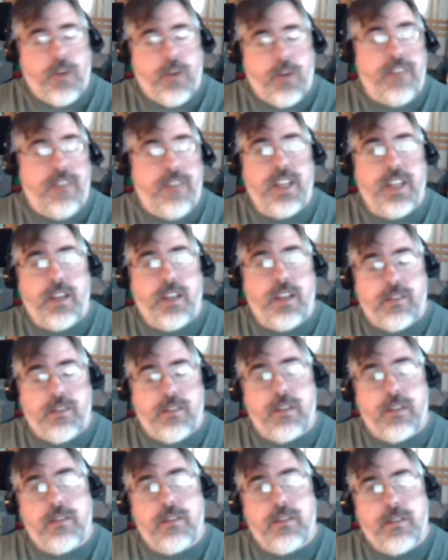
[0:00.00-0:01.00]
gravity
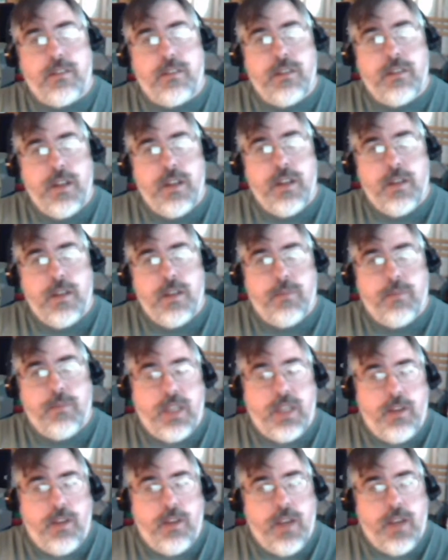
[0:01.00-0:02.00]
exists,
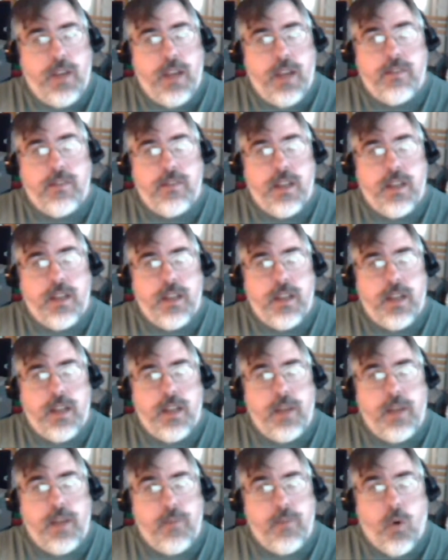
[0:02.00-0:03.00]
but you can't say that
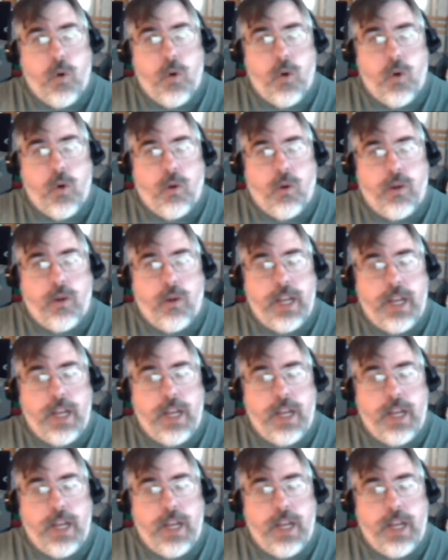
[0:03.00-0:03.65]
a moral